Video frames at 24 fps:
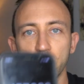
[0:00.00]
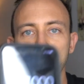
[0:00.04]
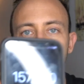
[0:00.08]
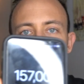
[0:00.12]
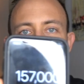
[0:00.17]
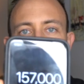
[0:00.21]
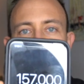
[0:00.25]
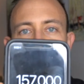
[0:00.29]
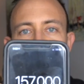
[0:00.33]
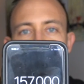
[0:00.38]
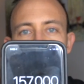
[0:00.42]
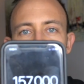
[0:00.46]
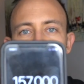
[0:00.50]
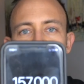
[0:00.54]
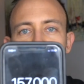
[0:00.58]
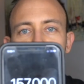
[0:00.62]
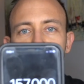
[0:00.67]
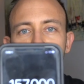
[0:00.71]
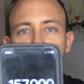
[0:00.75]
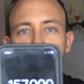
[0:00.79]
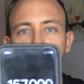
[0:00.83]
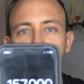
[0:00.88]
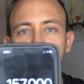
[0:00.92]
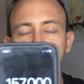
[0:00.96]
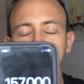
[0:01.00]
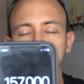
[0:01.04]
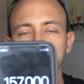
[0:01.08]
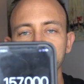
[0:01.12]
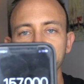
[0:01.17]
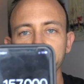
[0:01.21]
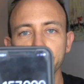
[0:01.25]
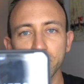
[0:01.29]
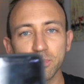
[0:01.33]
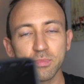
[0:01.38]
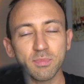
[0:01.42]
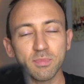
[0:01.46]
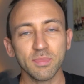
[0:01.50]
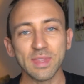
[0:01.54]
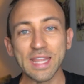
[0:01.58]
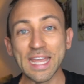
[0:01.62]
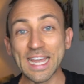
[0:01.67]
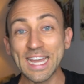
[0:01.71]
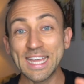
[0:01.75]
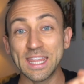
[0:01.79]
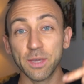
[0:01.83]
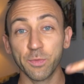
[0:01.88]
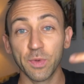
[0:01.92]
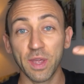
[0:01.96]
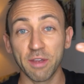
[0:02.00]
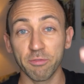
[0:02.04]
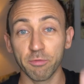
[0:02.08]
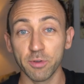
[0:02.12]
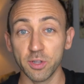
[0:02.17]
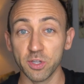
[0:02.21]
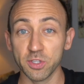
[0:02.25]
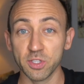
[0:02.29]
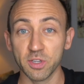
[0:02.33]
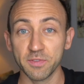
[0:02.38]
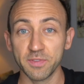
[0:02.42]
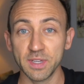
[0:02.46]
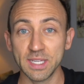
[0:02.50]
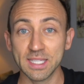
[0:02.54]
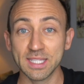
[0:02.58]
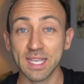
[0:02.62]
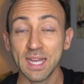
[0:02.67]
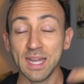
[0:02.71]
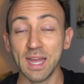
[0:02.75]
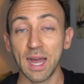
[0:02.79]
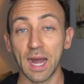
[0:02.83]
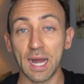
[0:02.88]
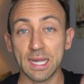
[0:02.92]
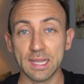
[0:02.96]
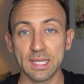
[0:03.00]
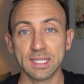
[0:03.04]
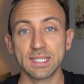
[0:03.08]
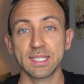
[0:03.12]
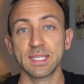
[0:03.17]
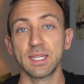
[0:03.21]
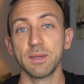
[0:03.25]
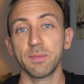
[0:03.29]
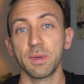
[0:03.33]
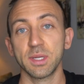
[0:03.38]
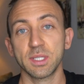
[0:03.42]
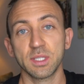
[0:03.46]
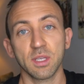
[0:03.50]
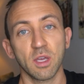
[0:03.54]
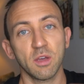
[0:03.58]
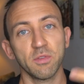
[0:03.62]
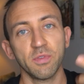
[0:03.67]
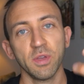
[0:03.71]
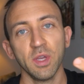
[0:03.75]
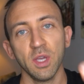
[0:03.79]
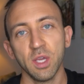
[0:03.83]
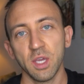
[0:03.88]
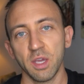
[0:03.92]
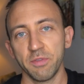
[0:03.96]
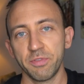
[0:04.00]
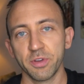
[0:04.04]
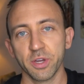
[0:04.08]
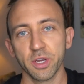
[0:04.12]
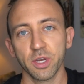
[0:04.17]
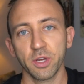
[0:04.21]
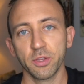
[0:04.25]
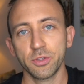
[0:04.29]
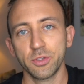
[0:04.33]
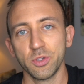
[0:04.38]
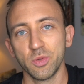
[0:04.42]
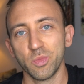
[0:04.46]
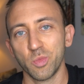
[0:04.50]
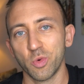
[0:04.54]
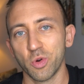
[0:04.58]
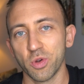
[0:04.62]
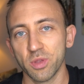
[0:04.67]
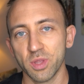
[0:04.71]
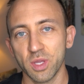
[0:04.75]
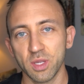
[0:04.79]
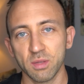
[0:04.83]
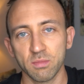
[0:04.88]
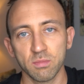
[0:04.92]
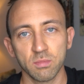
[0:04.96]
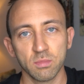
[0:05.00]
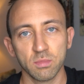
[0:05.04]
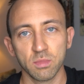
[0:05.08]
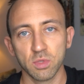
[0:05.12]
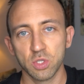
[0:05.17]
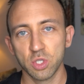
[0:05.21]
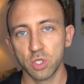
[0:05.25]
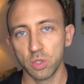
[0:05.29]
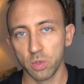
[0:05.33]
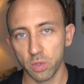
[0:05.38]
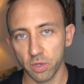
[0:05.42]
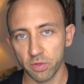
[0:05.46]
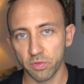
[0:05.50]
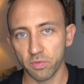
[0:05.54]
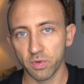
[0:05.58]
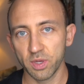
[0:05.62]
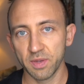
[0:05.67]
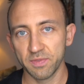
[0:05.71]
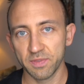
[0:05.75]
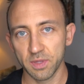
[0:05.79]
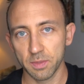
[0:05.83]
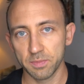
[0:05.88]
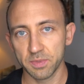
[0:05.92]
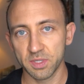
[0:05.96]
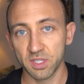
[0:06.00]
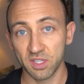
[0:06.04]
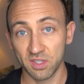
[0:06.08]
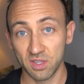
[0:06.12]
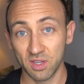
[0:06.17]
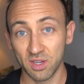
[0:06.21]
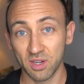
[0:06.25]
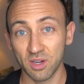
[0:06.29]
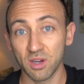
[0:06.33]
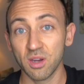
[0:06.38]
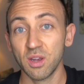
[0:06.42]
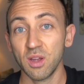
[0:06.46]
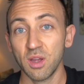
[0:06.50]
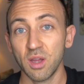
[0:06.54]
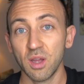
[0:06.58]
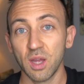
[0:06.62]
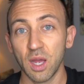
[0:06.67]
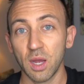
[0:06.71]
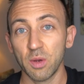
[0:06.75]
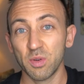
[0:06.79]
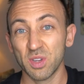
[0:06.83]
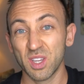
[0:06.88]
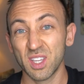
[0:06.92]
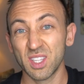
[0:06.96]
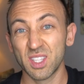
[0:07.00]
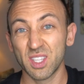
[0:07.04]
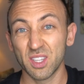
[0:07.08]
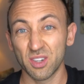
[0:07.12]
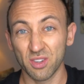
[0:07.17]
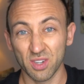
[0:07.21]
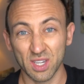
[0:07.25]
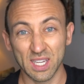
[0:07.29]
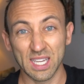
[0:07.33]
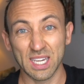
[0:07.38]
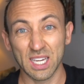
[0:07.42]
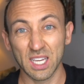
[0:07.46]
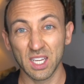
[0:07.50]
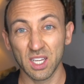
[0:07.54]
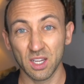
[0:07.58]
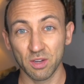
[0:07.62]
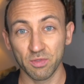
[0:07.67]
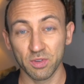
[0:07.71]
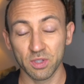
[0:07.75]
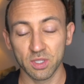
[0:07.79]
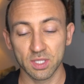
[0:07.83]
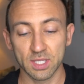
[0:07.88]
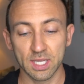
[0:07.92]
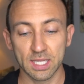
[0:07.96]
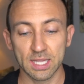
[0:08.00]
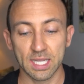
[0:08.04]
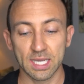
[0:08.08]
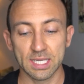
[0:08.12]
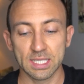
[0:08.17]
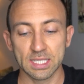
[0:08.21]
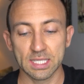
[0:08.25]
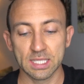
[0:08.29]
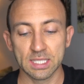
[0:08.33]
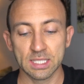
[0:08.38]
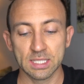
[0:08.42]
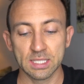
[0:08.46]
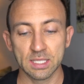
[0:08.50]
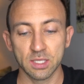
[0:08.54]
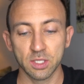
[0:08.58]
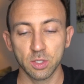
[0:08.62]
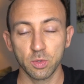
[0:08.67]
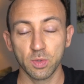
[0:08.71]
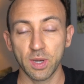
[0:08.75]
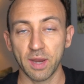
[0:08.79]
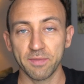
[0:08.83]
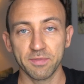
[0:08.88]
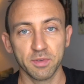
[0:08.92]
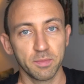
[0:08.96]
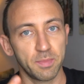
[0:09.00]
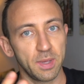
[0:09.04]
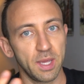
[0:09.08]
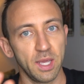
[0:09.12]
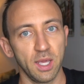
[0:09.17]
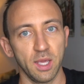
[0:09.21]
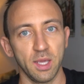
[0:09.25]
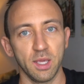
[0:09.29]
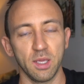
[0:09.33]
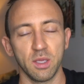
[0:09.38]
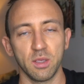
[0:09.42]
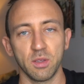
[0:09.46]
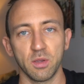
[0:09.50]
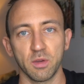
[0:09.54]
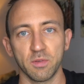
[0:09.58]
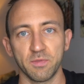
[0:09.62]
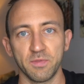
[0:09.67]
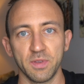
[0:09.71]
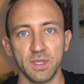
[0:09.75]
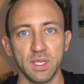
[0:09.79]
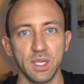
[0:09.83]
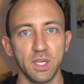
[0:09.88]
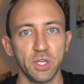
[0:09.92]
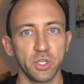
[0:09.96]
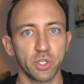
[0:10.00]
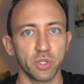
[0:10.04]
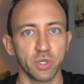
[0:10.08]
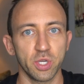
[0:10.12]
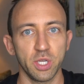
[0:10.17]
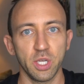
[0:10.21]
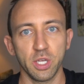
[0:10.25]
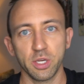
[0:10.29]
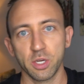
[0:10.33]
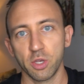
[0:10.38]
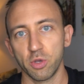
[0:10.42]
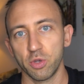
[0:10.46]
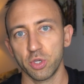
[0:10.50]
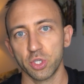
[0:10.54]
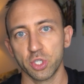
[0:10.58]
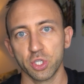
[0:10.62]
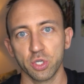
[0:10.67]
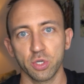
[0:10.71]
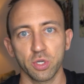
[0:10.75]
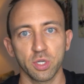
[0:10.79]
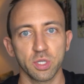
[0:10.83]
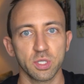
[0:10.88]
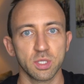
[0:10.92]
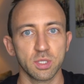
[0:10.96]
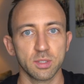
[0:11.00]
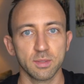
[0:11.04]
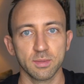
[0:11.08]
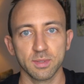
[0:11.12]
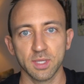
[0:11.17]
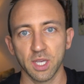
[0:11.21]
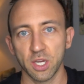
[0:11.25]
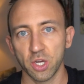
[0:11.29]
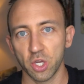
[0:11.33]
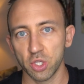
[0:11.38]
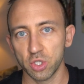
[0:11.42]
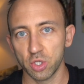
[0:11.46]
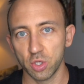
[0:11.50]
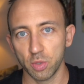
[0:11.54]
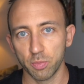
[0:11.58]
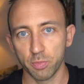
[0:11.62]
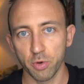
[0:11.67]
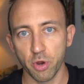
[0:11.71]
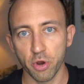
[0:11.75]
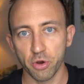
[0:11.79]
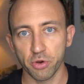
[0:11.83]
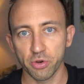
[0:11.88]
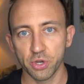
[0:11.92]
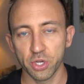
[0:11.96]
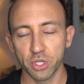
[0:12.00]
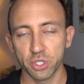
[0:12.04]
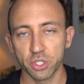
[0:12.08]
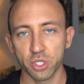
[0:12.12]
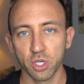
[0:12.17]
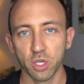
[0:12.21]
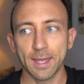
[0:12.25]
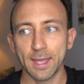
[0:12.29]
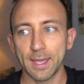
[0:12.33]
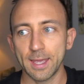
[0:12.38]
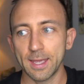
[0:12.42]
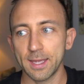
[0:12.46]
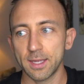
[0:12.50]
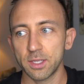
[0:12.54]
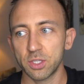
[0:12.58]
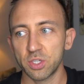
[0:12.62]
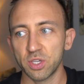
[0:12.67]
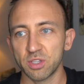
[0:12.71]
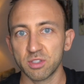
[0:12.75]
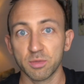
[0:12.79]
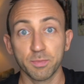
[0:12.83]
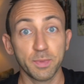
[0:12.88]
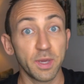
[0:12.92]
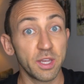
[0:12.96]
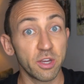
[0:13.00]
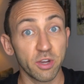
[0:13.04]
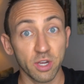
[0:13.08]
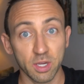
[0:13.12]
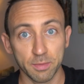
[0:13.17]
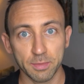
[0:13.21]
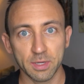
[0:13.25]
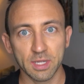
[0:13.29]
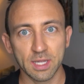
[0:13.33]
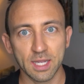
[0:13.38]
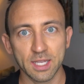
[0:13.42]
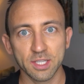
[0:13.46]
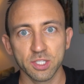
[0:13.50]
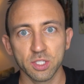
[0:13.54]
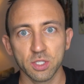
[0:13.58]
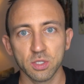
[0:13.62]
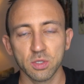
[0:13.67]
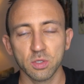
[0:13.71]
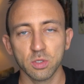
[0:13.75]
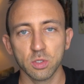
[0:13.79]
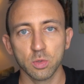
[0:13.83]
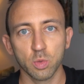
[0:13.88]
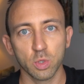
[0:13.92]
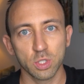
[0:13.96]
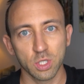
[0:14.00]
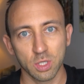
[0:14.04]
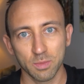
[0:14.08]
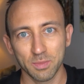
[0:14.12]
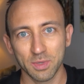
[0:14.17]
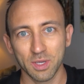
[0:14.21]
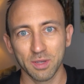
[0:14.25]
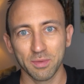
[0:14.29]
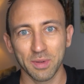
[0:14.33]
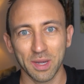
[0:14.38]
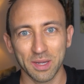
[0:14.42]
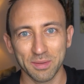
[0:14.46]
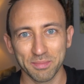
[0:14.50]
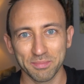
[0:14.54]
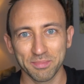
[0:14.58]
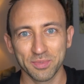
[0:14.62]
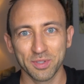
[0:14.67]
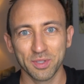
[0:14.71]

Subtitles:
right here. And then we have realtor fees. I listed it myself. If you're going to do more than 2 or 3 flips a year, I would consider getting a real estate license. You have to pay your fees, your E&O insurance, sign on to a brokerage, and you have to pay your MLS dues, which can be about